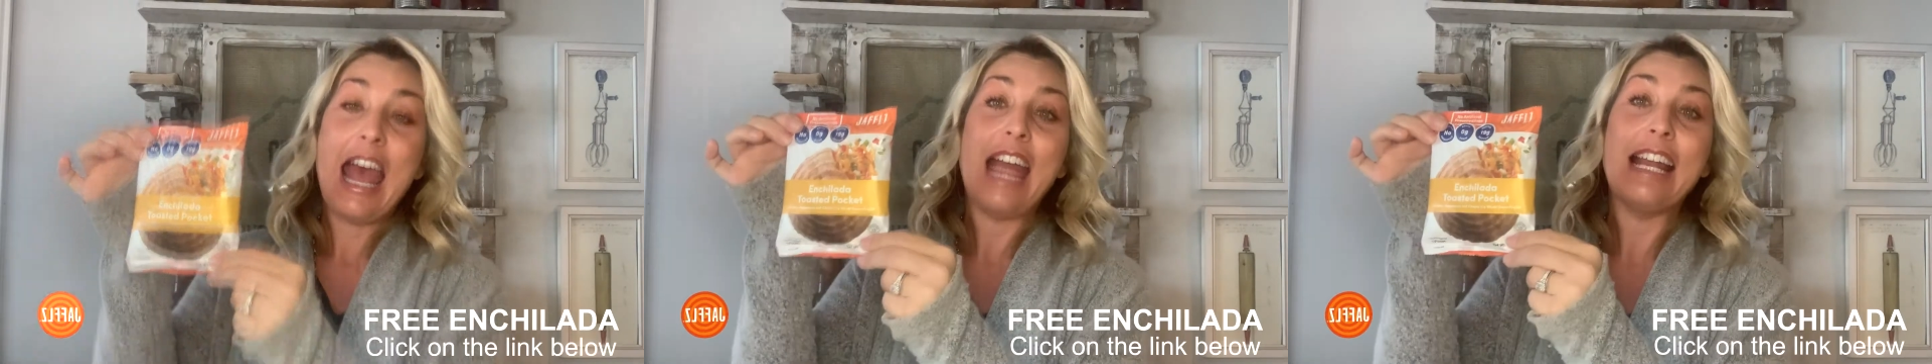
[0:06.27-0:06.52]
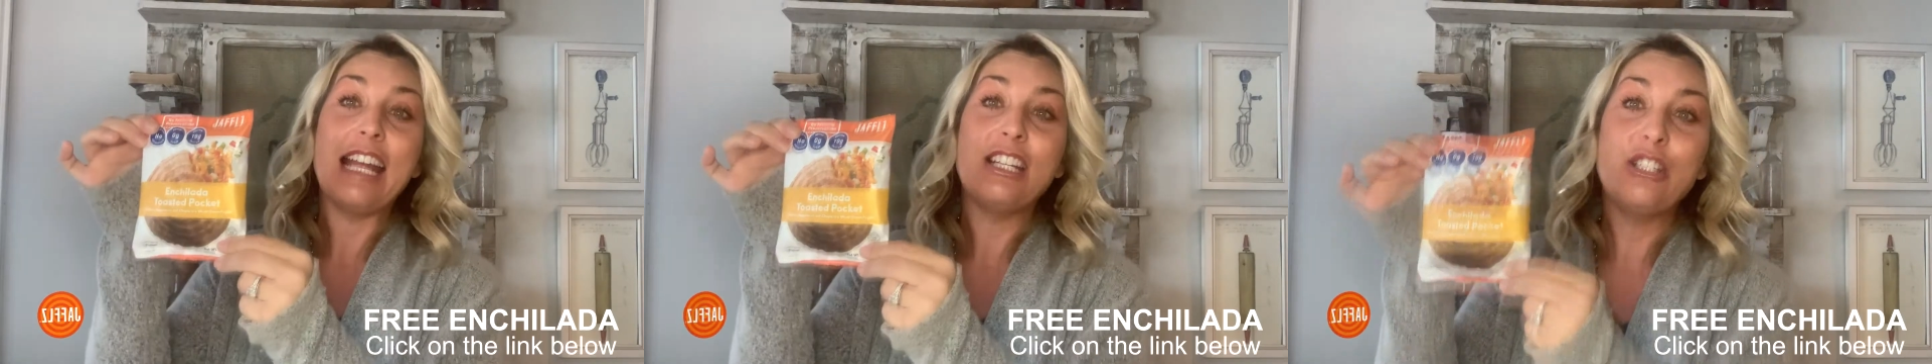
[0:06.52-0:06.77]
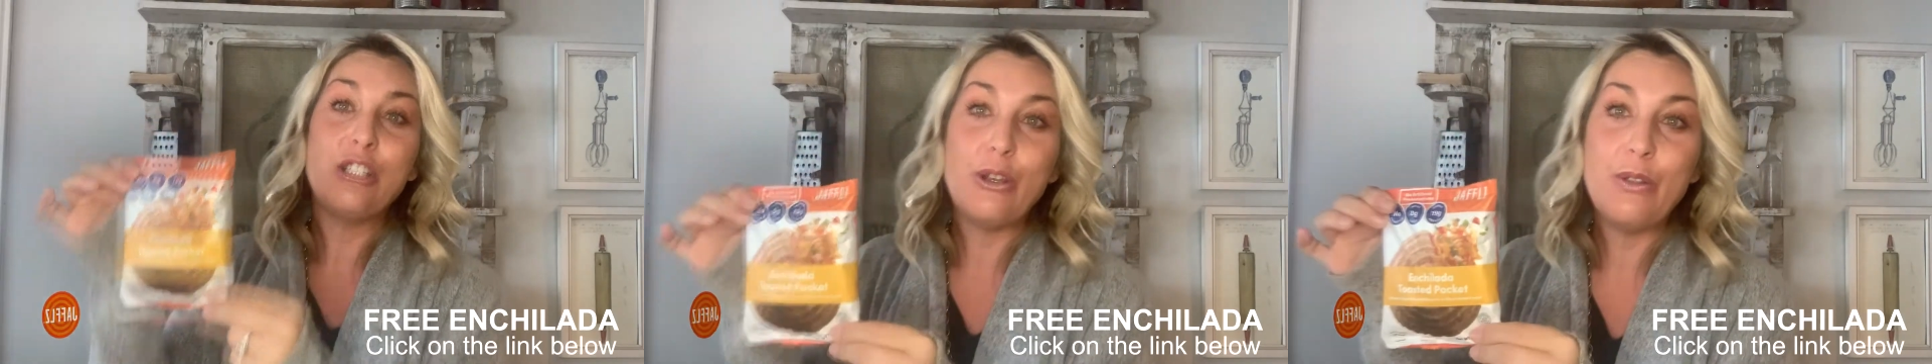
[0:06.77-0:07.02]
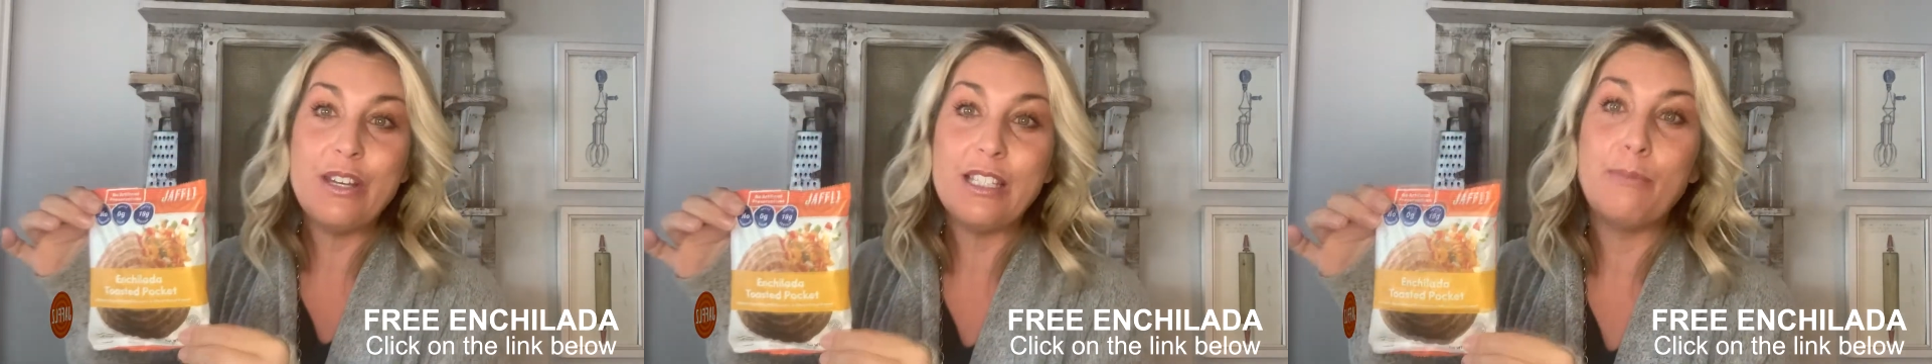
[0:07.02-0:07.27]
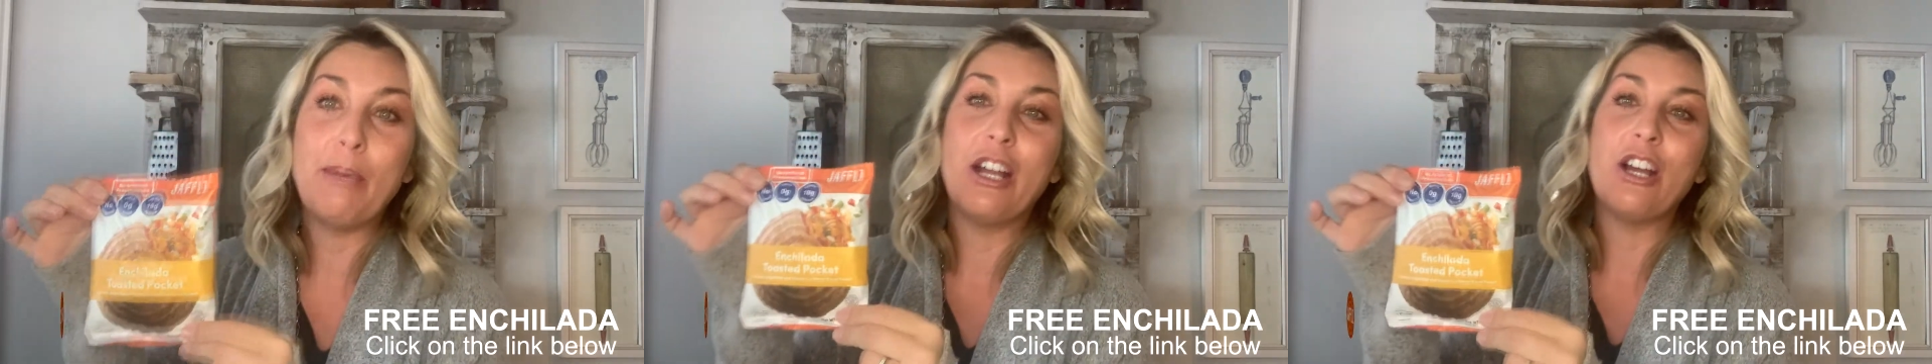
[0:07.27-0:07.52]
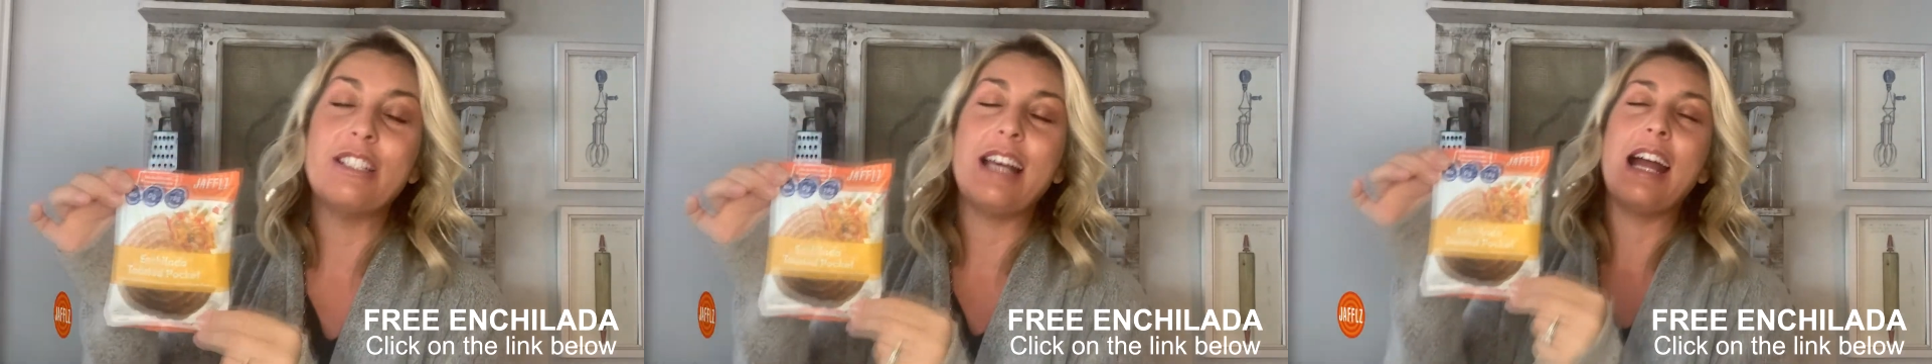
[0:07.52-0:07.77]
And I do this
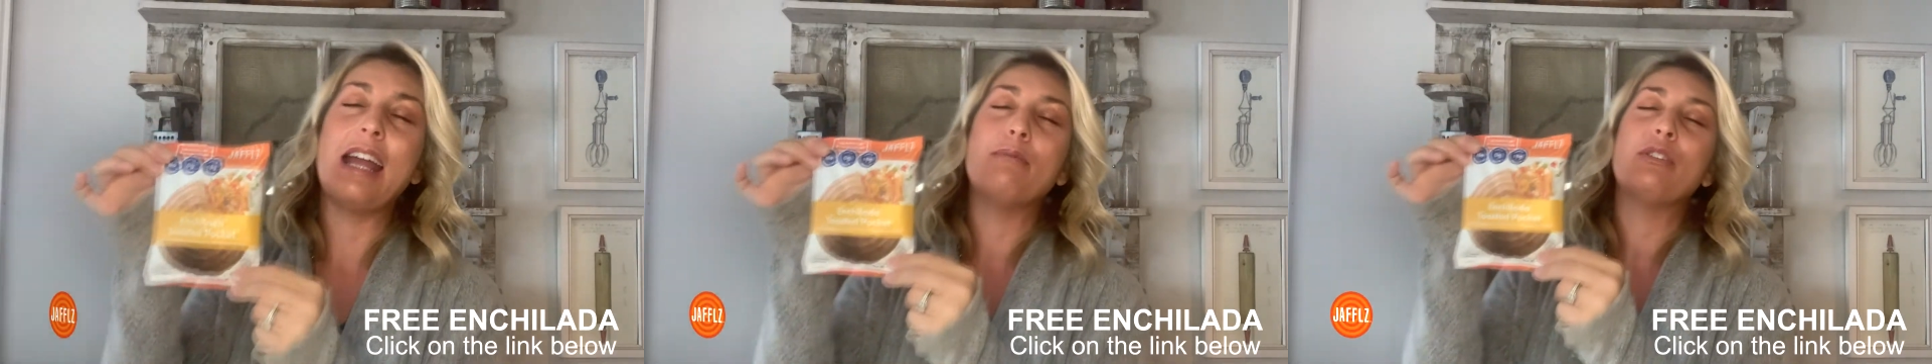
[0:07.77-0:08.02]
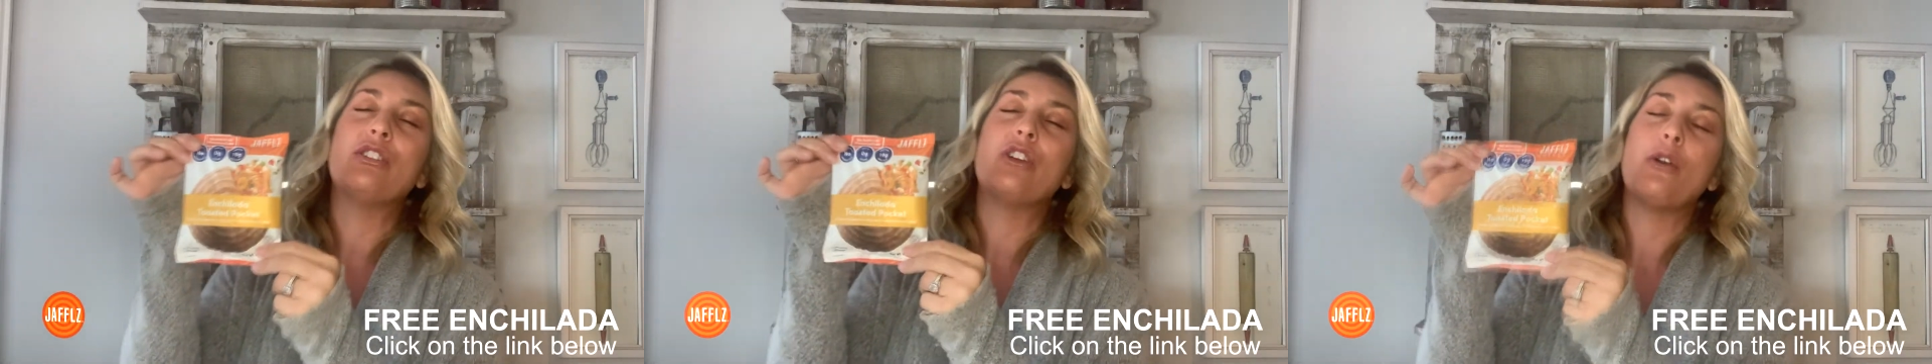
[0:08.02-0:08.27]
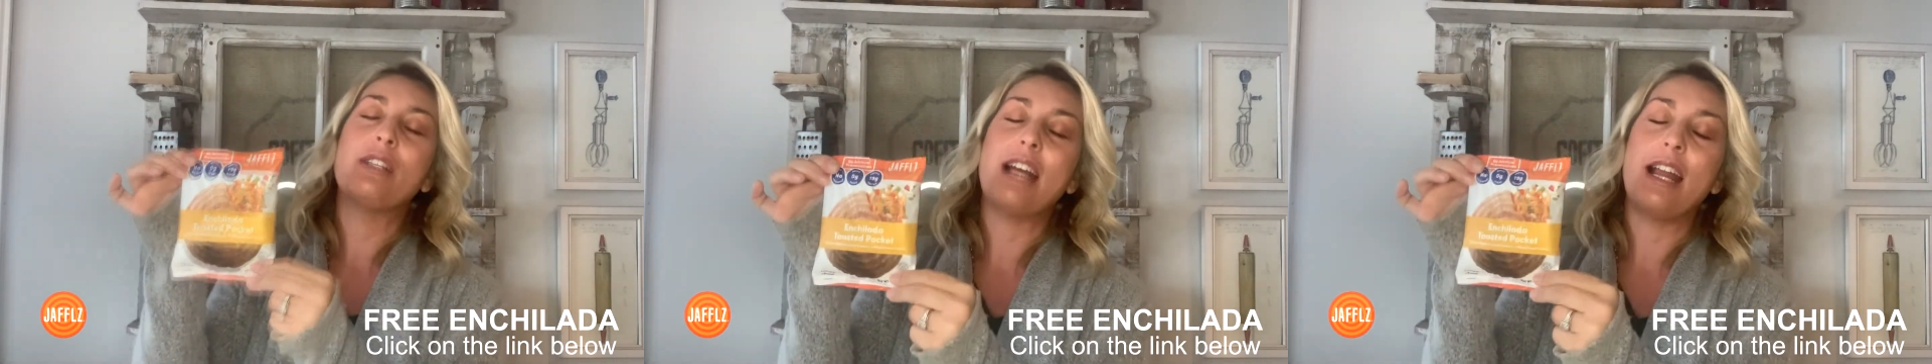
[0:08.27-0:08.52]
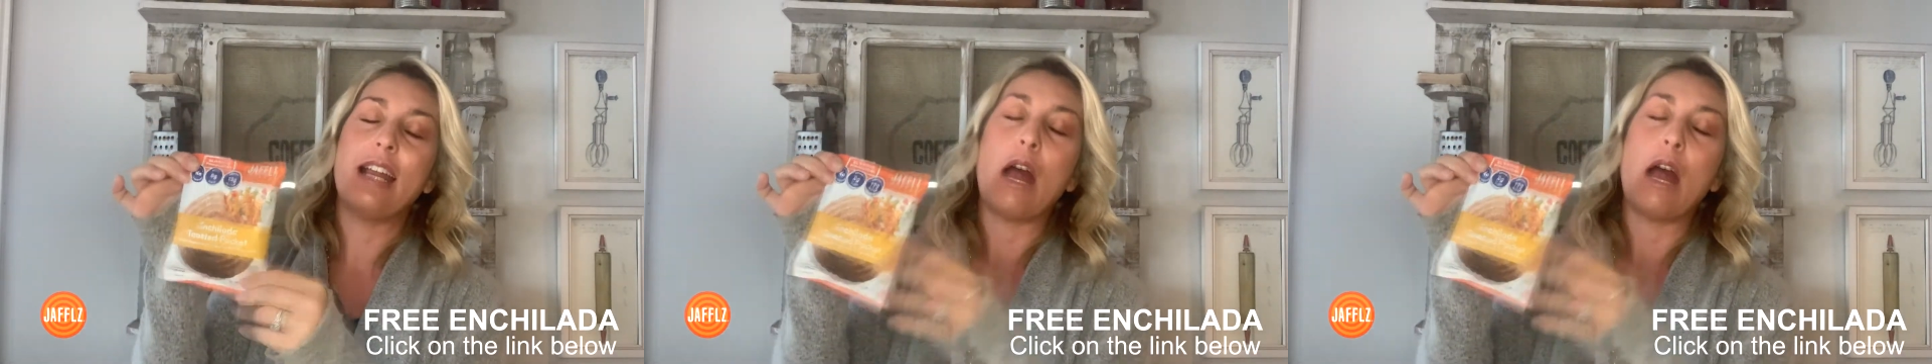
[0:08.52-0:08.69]
because I am so excited.